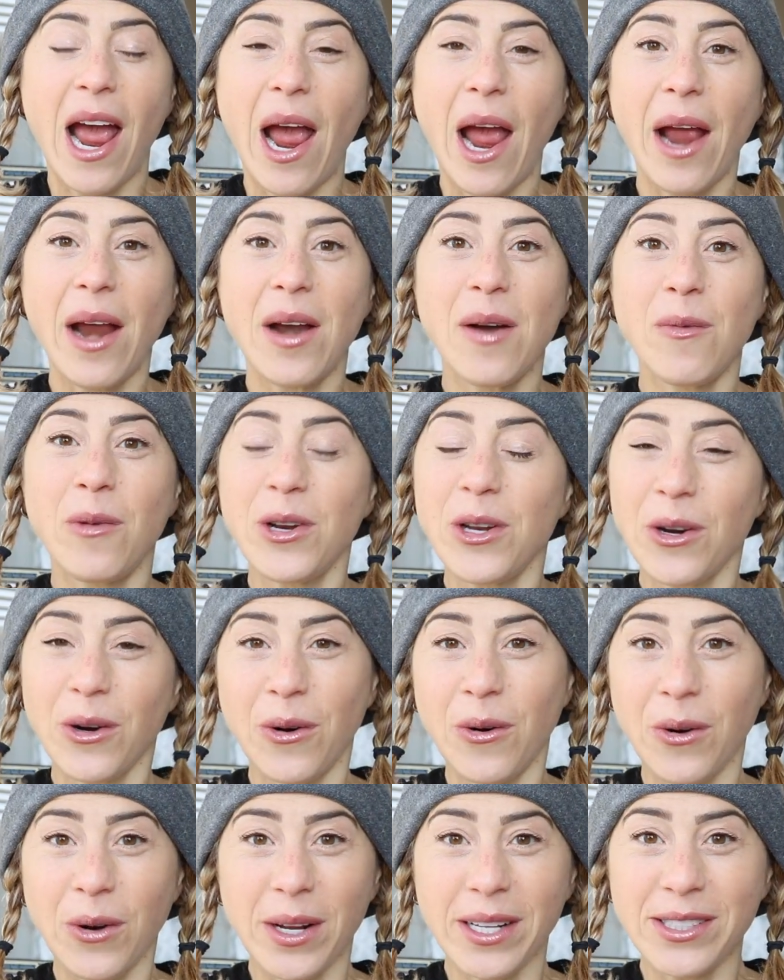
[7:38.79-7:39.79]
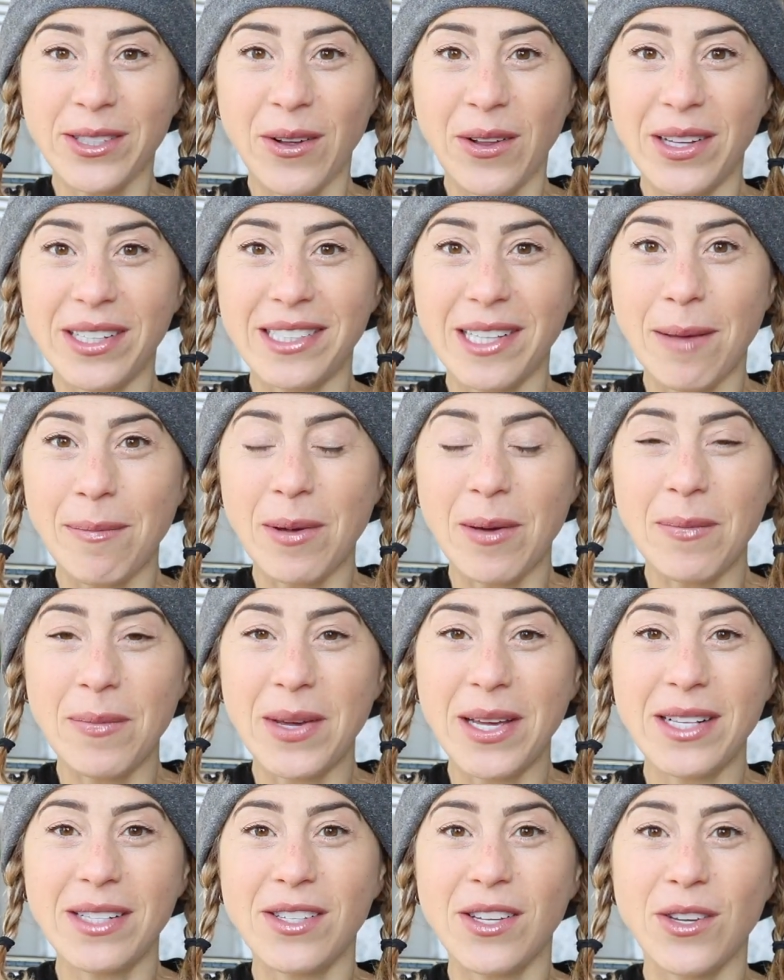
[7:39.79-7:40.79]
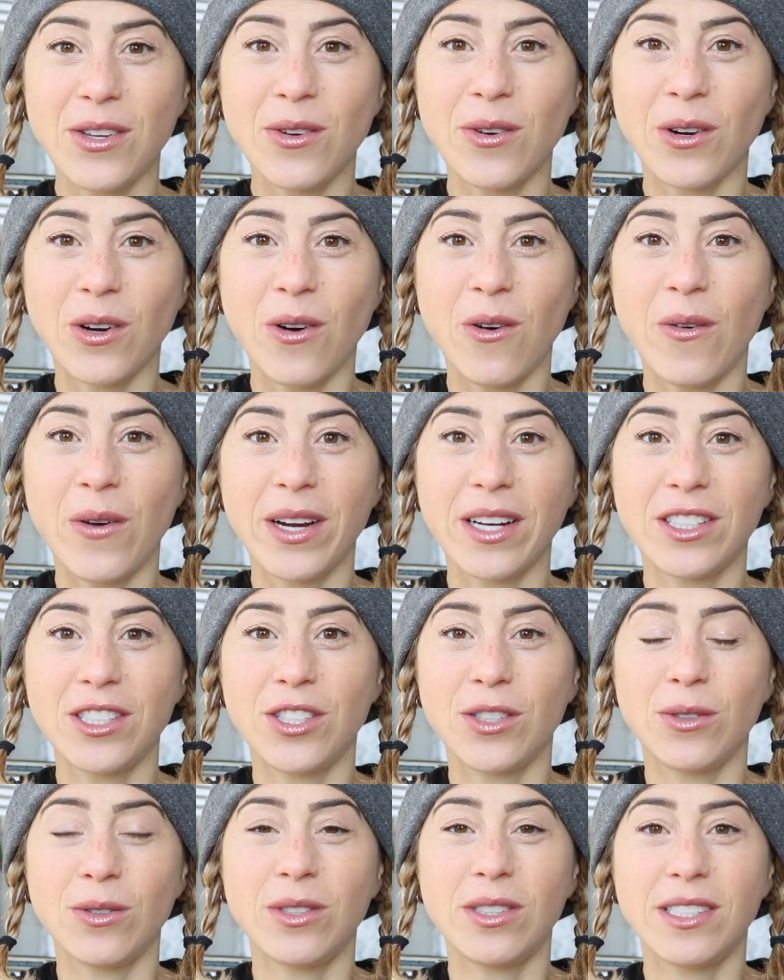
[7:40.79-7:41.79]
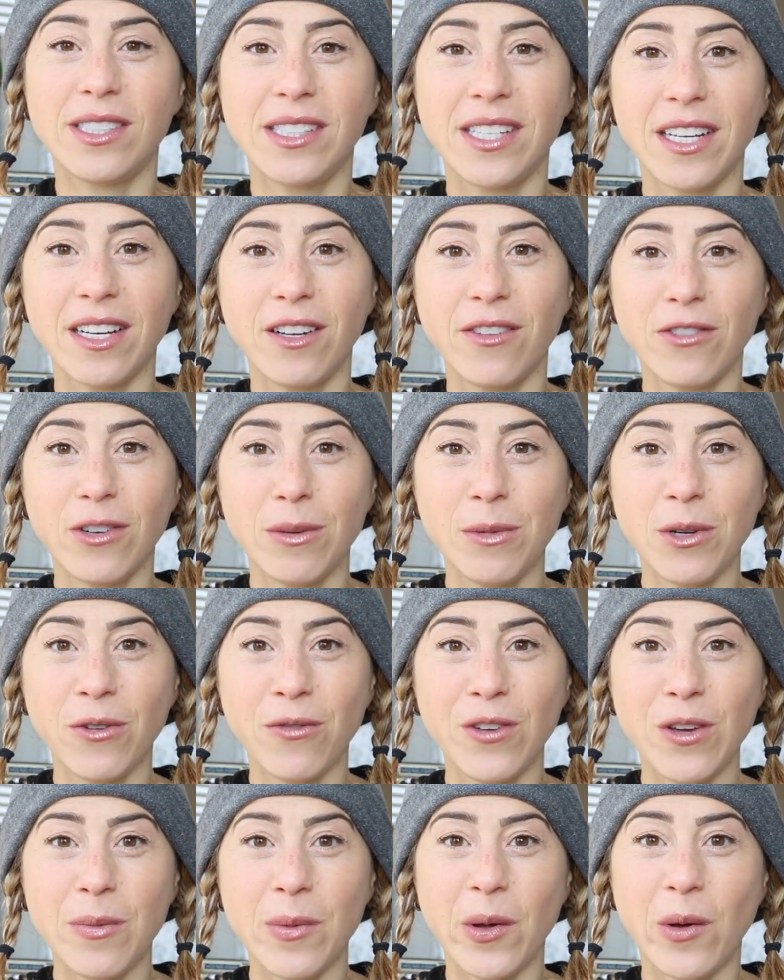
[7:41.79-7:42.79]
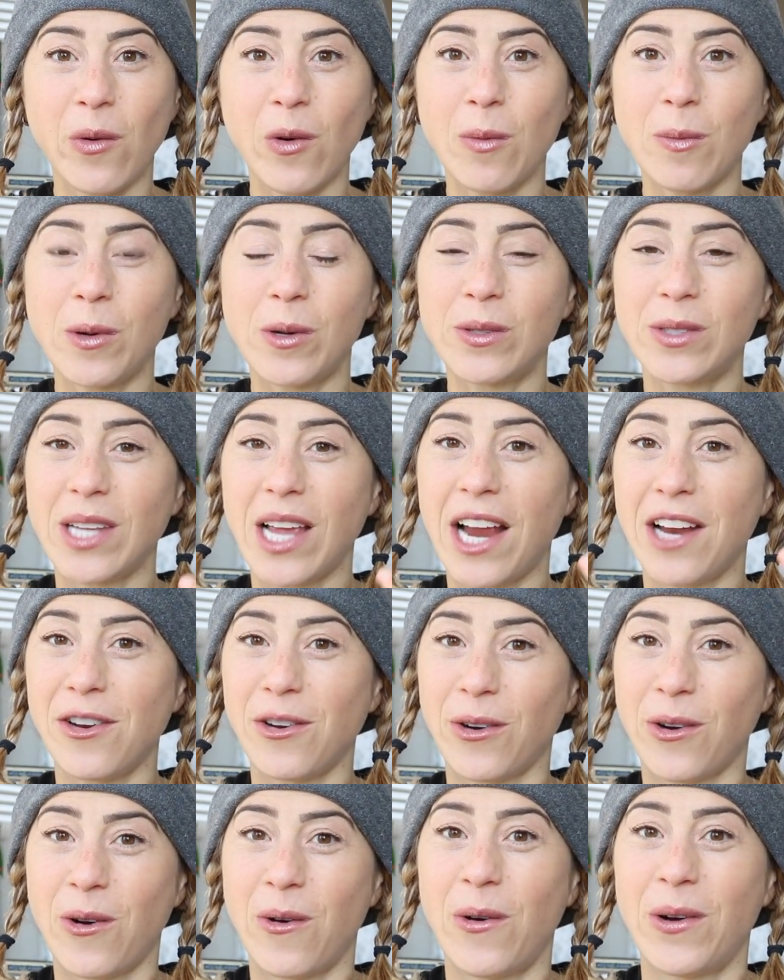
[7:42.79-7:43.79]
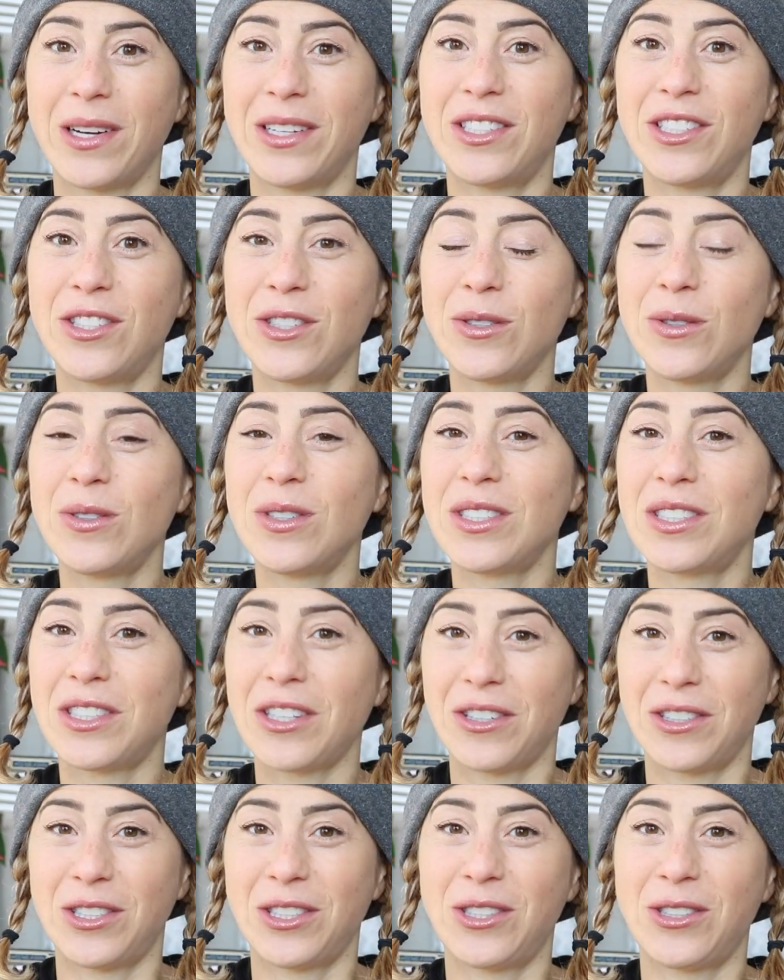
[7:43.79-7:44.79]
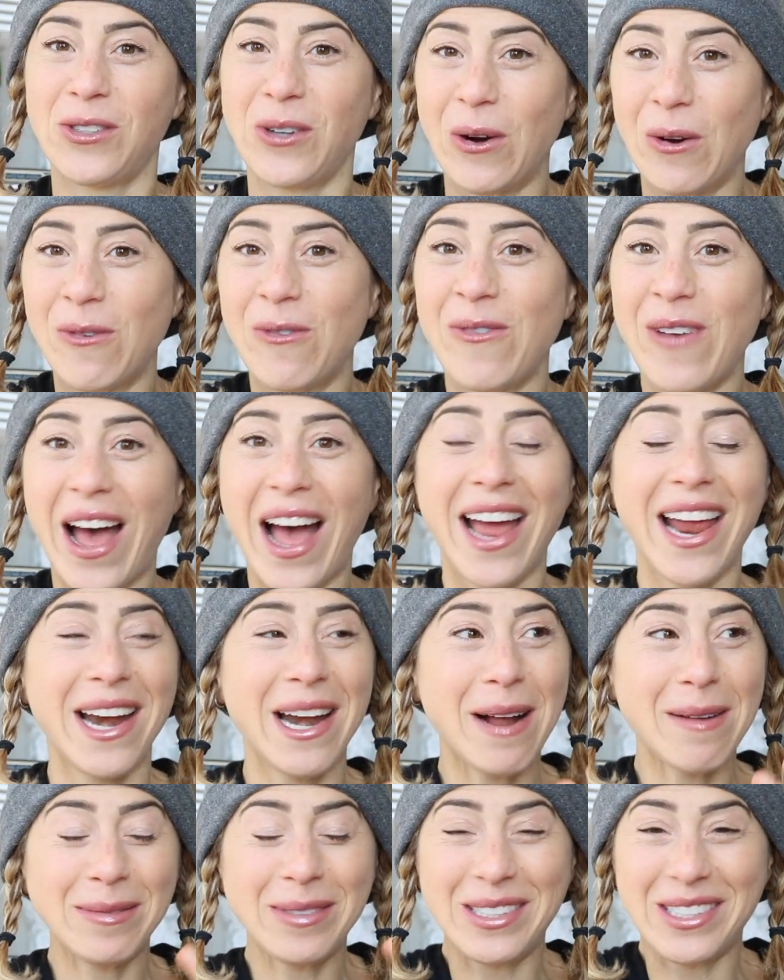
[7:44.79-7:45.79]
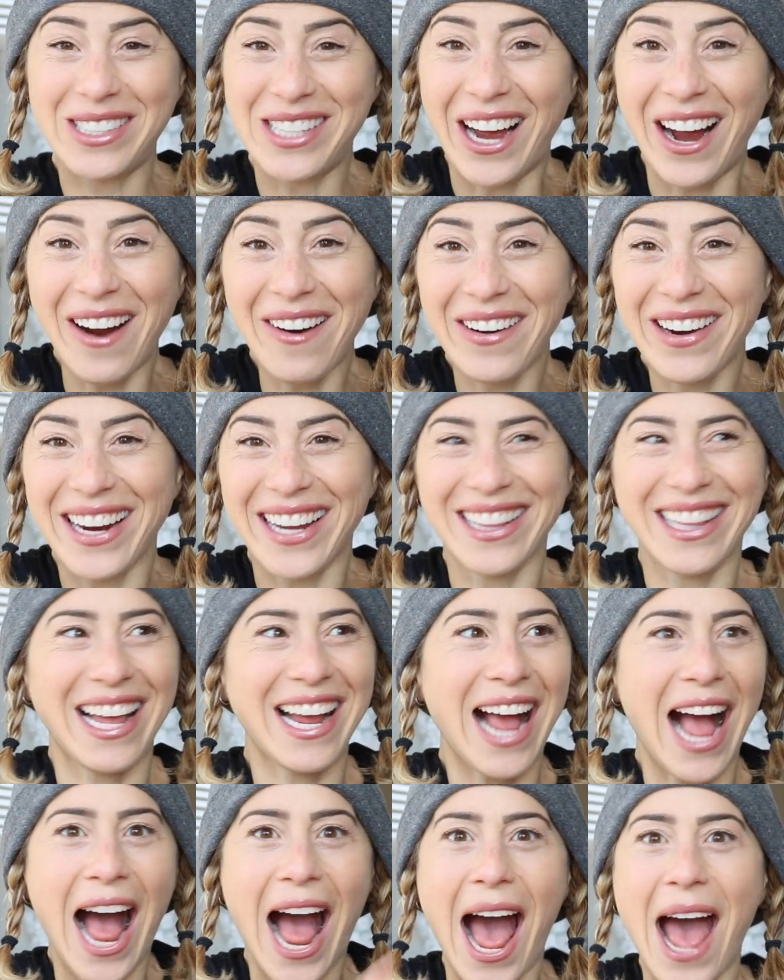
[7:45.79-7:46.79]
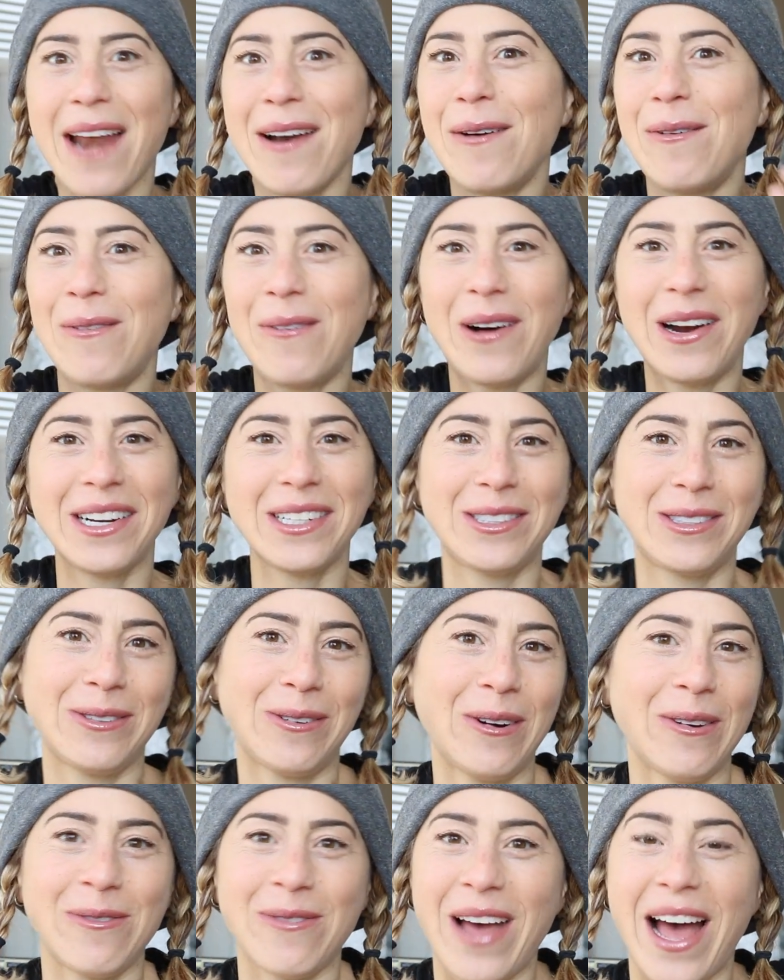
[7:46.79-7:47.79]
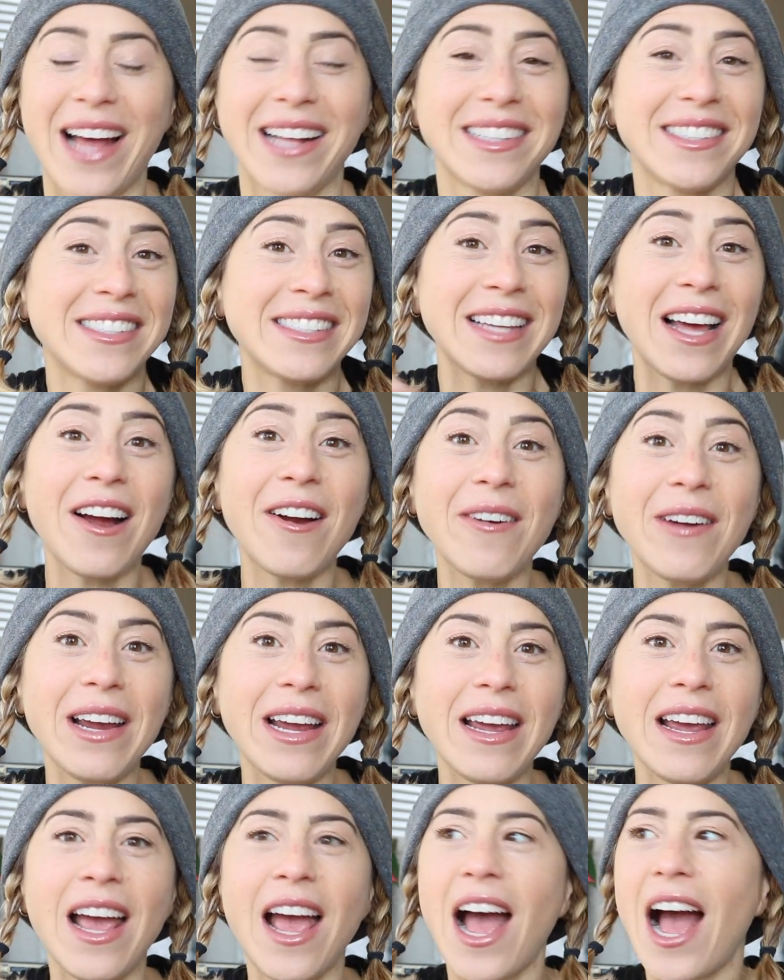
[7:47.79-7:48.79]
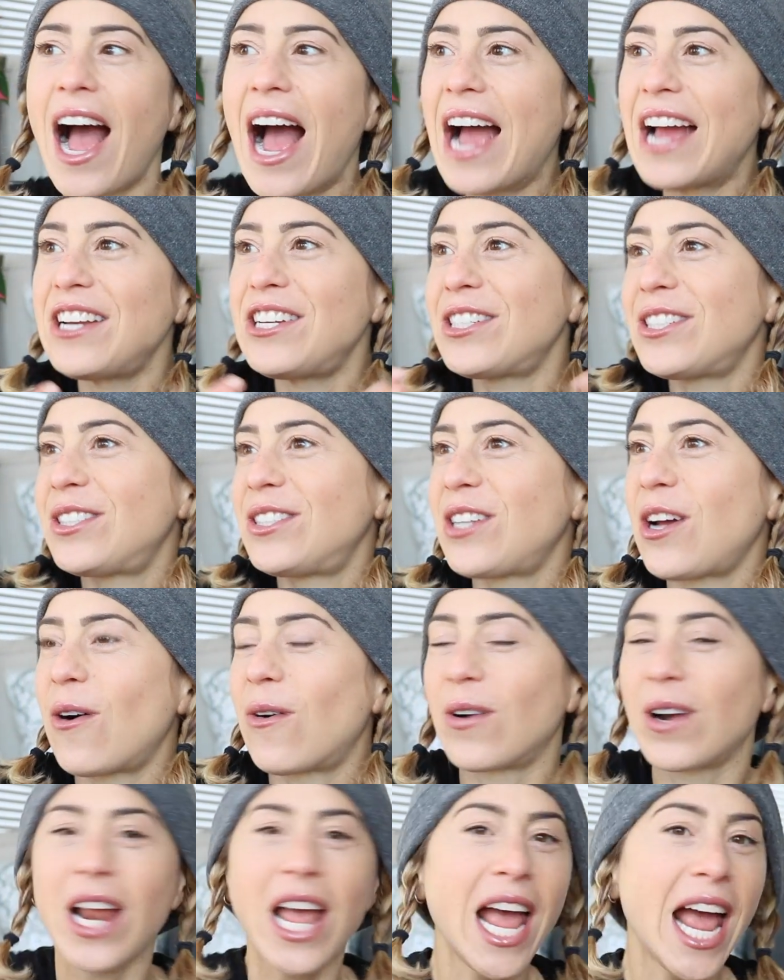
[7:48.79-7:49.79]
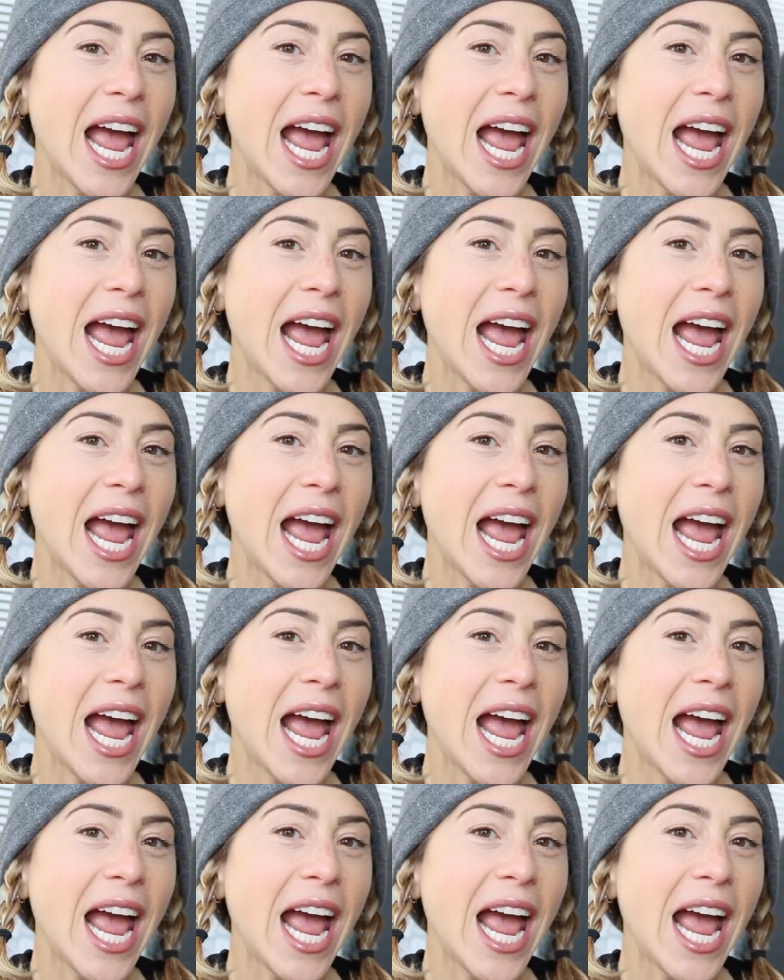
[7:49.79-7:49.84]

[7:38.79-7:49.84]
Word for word: And when your cortisol is up, it means you're going to steal from your female hormones and you're going to start to store fat. And I'm sorry, like I don't want to store fat. Sorry, I just don't.